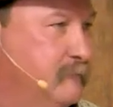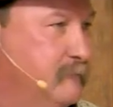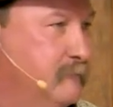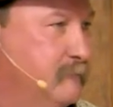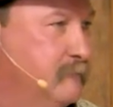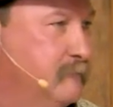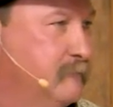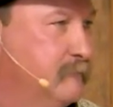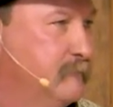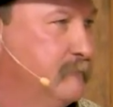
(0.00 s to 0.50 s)

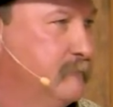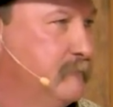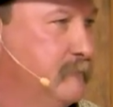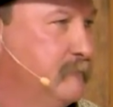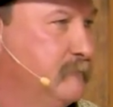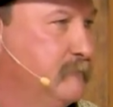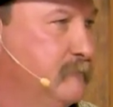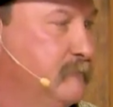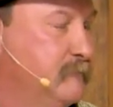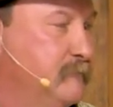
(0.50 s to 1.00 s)

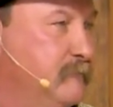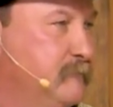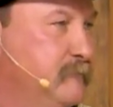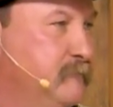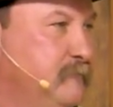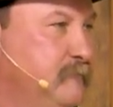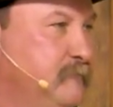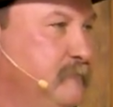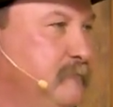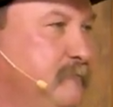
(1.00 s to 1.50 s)

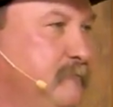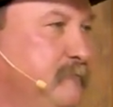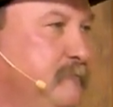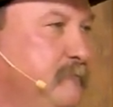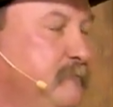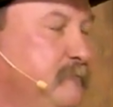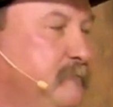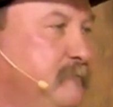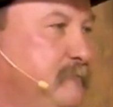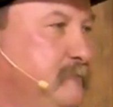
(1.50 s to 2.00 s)

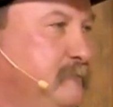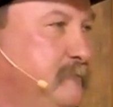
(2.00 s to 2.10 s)
(no one is talking)